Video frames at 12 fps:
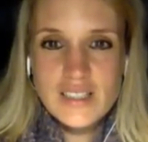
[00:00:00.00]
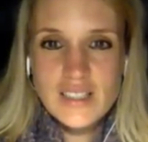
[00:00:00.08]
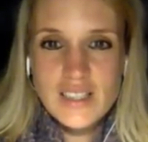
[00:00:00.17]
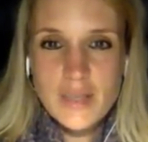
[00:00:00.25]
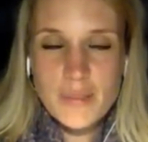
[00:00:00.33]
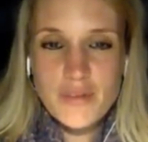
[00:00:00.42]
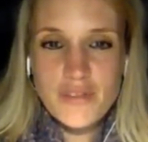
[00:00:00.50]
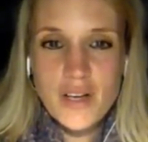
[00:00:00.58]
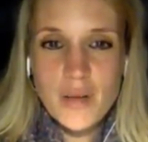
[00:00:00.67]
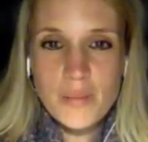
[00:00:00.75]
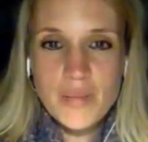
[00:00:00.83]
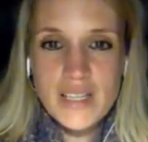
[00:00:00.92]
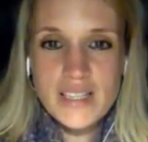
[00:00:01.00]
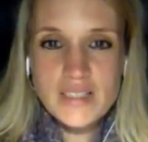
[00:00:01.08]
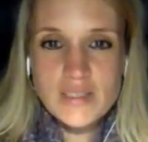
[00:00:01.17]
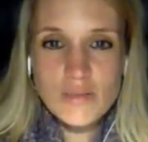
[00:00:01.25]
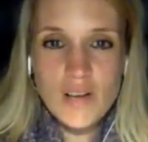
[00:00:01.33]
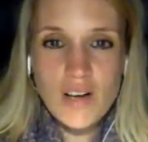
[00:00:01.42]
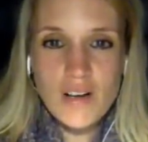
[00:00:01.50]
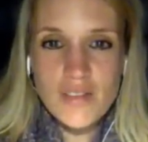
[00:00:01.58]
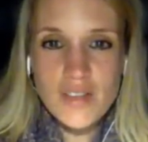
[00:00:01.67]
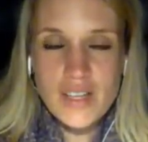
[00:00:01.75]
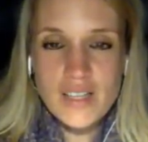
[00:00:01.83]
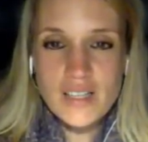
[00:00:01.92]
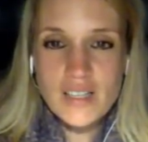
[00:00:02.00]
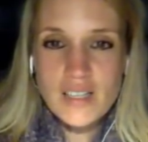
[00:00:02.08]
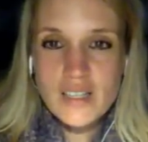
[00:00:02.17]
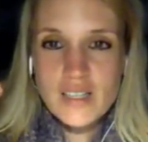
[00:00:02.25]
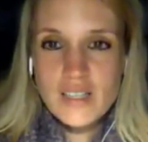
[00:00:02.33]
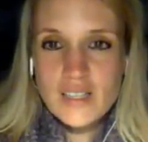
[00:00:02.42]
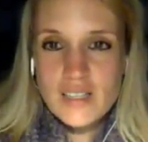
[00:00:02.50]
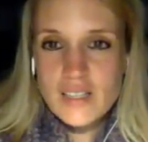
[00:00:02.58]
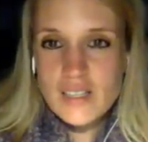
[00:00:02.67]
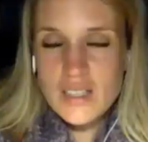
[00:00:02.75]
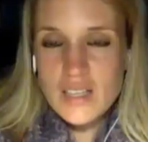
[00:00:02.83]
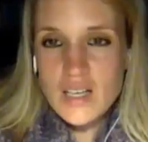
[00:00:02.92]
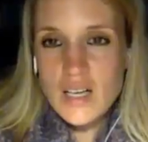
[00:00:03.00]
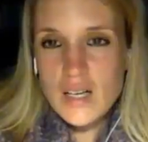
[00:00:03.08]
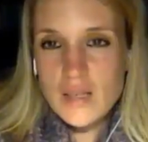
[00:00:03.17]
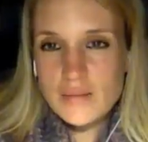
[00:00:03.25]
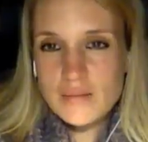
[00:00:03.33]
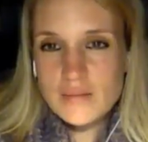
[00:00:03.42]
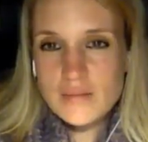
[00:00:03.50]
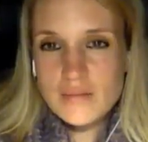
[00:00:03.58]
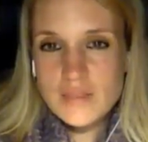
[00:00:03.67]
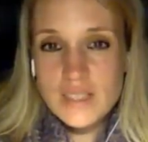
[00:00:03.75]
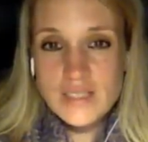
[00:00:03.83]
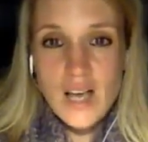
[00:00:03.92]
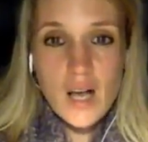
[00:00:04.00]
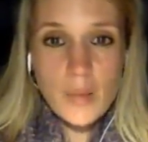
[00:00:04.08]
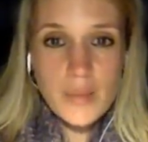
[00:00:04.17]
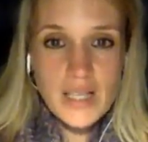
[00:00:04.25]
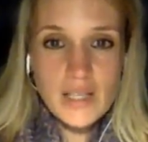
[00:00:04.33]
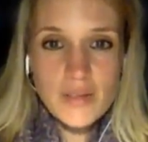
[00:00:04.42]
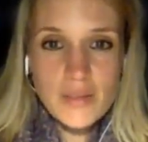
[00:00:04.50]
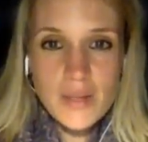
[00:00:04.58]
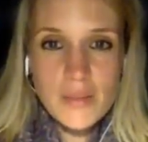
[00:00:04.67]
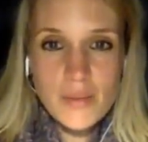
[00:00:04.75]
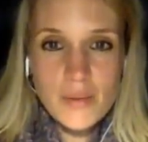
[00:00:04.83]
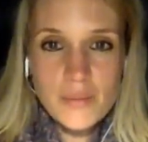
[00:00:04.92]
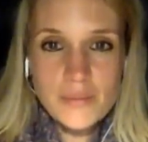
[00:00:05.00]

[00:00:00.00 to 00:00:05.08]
I prefer peace rather than disharmony with people.